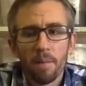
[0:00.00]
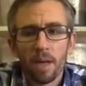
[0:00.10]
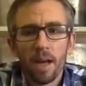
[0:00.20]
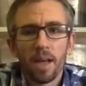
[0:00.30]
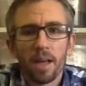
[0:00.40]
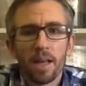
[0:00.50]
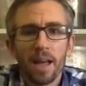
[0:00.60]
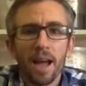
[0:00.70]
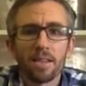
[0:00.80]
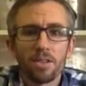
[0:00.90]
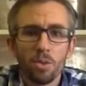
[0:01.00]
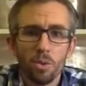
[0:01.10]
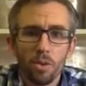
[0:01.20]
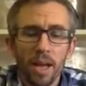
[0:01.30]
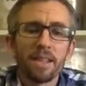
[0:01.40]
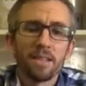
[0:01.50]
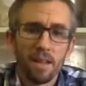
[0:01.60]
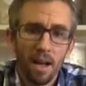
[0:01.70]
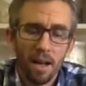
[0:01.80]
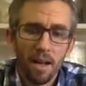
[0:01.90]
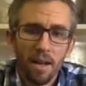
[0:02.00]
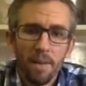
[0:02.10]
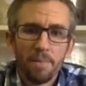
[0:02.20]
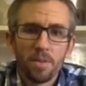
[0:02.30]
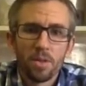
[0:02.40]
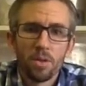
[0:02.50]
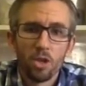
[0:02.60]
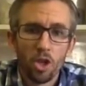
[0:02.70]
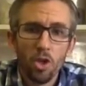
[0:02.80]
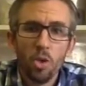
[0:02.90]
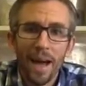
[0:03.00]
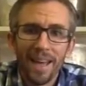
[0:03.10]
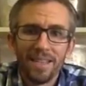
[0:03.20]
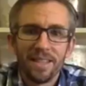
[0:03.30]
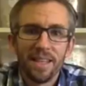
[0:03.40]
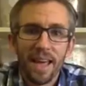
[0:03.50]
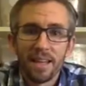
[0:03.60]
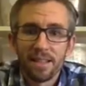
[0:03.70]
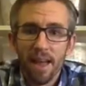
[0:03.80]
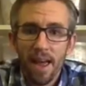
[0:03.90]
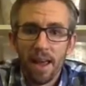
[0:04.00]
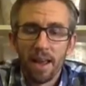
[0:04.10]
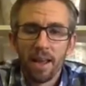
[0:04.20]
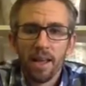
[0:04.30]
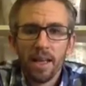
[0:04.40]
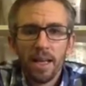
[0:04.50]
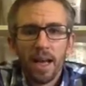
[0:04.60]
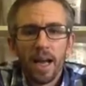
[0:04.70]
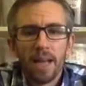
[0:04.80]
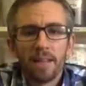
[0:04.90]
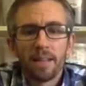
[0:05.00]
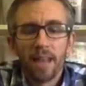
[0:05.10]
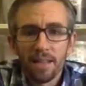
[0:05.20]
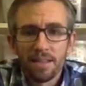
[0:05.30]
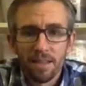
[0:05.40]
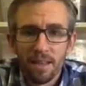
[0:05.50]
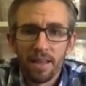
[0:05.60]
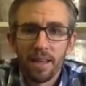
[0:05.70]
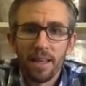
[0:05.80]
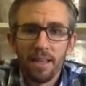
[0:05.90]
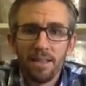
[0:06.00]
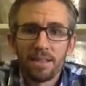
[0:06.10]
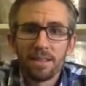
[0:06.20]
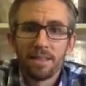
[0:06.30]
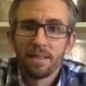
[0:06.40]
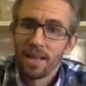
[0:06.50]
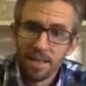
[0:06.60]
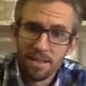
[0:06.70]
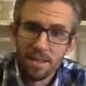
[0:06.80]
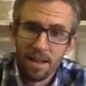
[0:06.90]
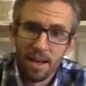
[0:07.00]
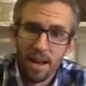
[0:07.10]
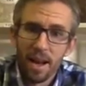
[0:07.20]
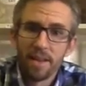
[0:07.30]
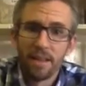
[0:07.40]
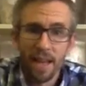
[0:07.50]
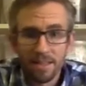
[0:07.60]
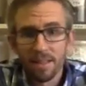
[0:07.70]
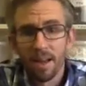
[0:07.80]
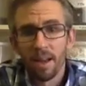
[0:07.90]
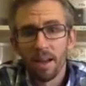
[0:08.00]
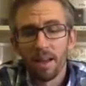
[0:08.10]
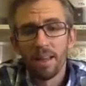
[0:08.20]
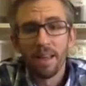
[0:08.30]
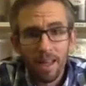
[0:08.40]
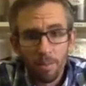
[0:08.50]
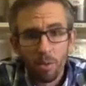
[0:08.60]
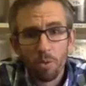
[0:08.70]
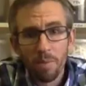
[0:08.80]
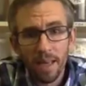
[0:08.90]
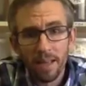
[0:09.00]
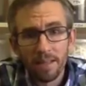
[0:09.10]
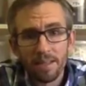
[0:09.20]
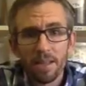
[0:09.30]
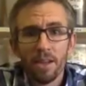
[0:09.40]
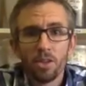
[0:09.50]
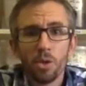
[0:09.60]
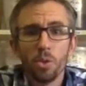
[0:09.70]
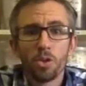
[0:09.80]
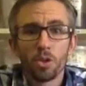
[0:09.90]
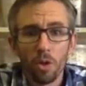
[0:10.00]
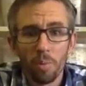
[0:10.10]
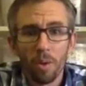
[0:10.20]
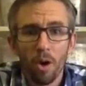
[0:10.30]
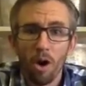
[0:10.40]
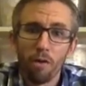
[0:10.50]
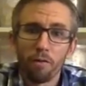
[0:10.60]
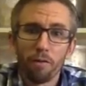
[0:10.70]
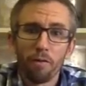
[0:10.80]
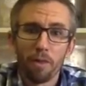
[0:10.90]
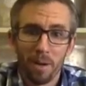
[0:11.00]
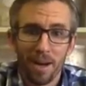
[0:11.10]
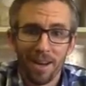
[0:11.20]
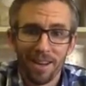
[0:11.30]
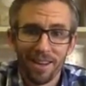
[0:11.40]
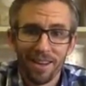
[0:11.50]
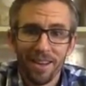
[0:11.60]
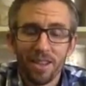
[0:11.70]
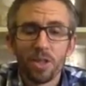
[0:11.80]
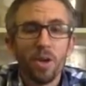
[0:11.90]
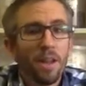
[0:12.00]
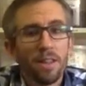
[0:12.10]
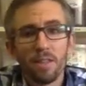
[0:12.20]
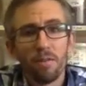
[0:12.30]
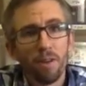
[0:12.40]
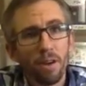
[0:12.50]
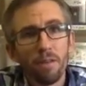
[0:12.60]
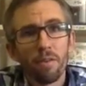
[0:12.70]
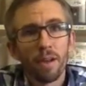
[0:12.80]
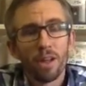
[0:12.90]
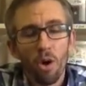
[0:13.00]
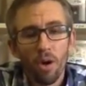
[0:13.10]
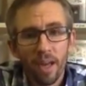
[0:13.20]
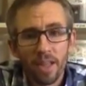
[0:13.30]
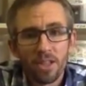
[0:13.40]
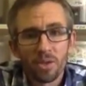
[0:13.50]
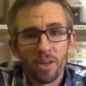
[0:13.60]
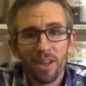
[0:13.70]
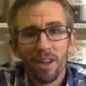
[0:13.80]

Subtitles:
katsa, so Q-A-T-S-A, and katsa is cassia, and katsa in Hebrew means to strip off the bark. So there's a very long history